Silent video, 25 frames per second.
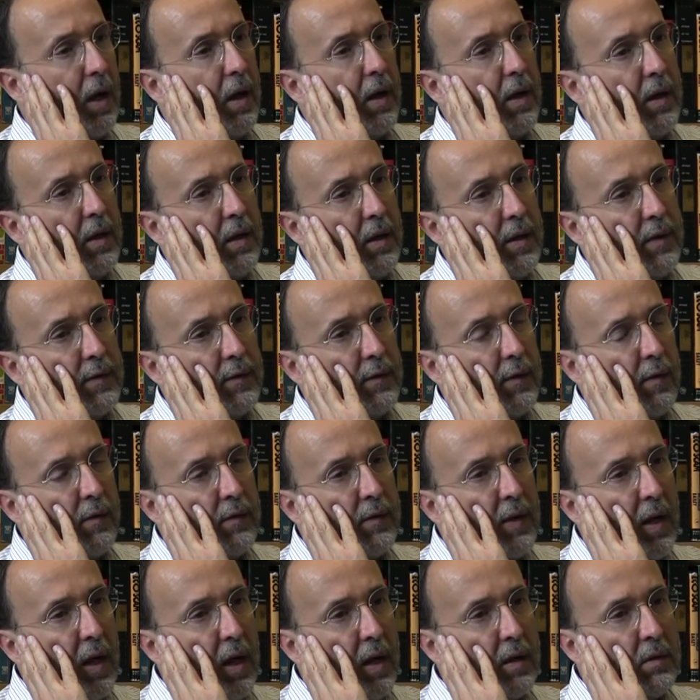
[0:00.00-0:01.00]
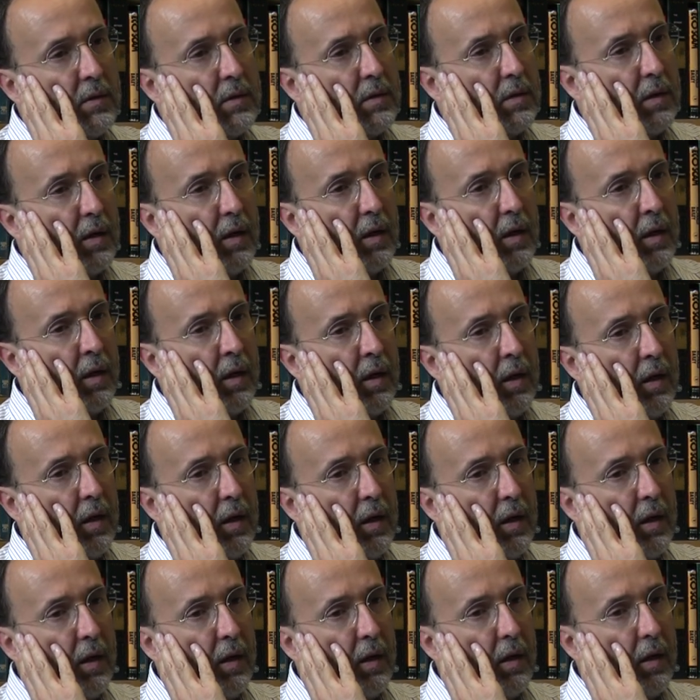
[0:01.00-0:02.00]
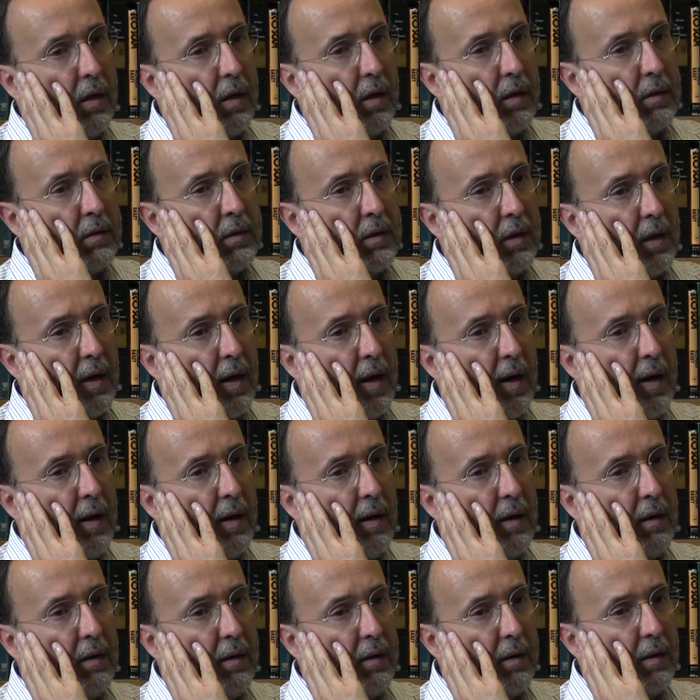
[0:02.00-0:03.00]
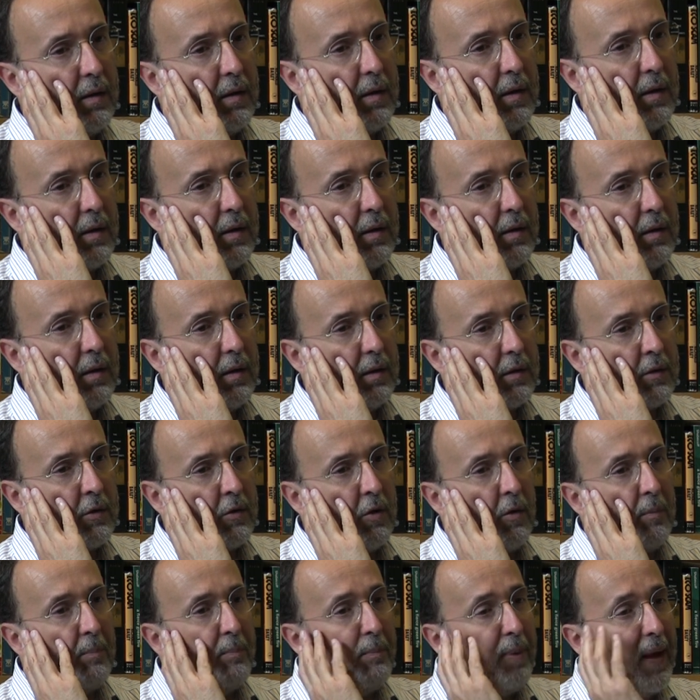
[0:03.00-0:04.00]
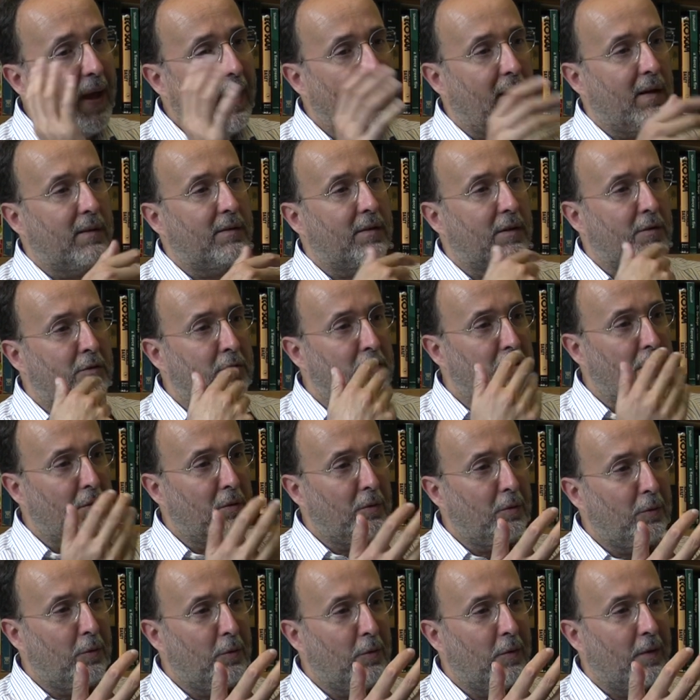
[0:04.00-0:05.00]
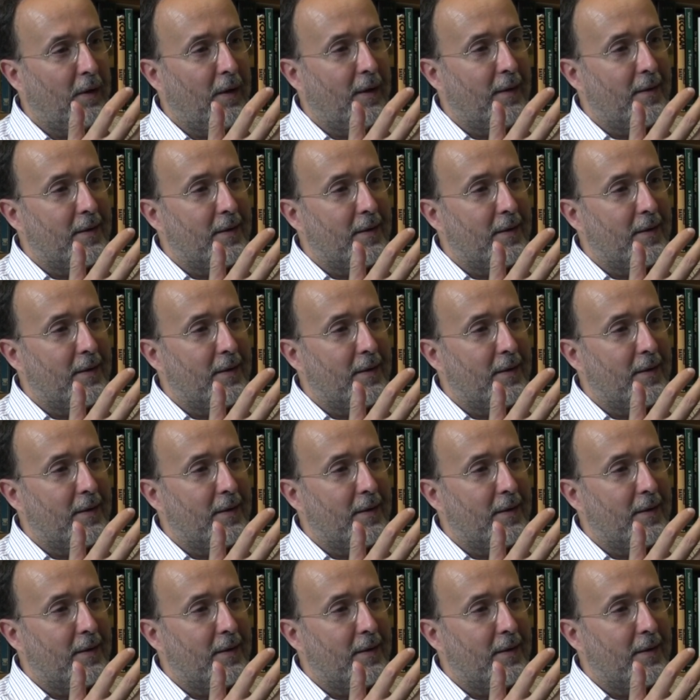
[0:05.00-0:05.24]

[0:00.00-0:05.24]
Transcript: is that they are compelled to